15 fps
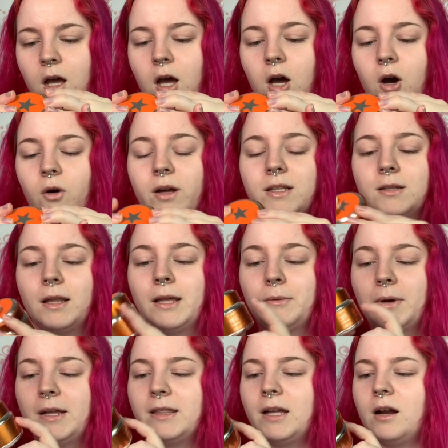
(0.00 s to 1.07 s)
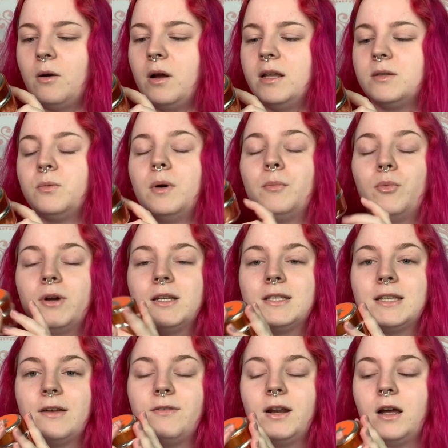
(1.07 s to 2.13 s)
Oh, it's like right there. It's
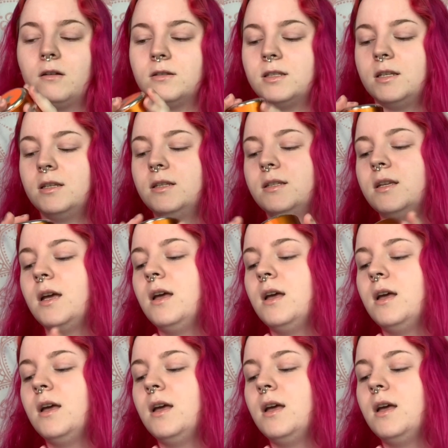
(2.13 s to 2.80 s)
1.7 ounces.